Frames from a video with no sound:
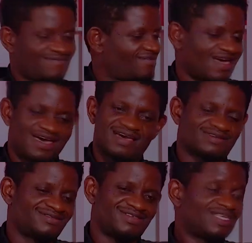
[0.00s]
Ah,
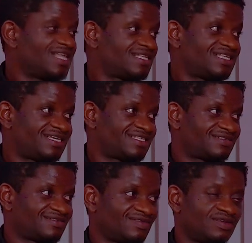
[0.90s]
you see that sex?
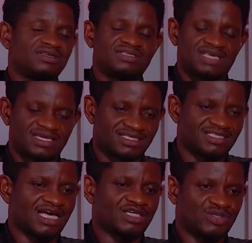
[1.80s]
Sex is
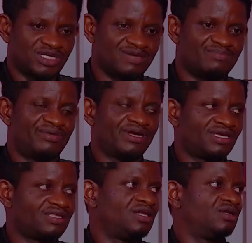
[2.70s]
actually breaking a lot